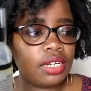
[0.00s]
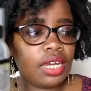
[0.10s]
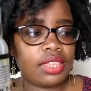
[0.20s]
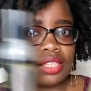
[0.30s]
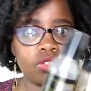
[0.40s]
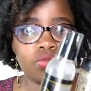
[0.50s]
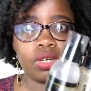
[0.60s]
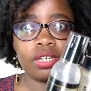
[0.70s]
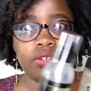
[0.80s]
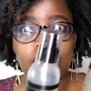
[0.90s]
and this
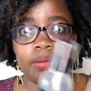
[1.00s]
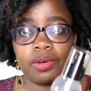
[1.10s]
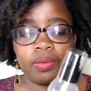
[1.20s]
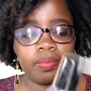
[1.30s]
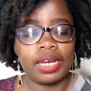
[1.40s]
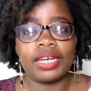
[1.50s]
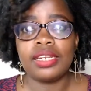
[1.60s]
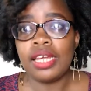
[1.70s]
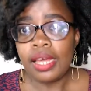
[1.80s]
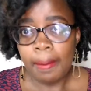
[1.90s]
one you can combine,
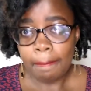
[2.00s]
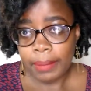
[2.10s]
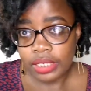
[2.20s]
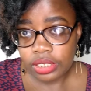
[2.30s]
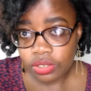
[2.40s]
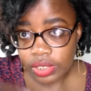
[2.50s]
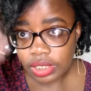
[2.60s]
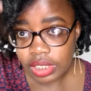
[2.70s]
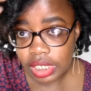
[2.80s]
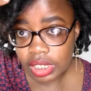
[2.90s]
but as you can
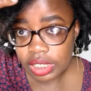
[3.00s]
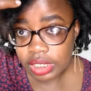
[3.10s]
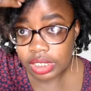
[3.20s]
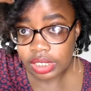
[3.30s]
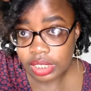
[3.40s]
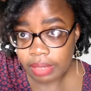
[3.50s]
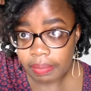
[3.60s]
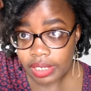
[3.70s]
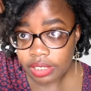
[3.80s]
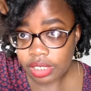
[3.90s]
see, this is the
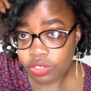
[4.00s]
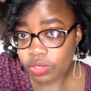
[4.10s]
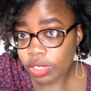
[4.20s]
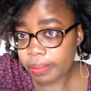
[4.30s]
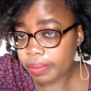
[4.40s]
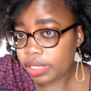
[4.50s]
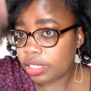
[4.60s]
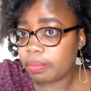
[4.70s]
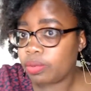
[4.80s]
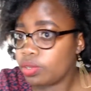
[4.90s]
part that we combine the
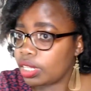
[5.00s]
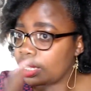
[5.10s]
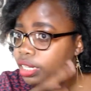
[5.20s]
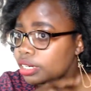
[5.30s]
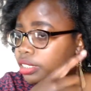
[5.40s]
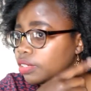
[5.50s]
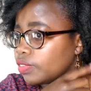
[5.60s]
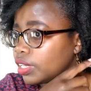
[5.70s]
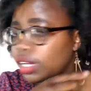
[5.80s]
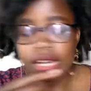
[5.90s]
both, and the rest of the
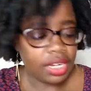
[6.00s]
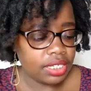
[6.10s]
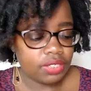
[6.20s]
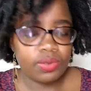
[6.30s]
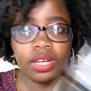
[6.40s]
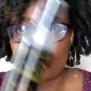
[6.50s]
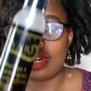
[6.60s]
hair is where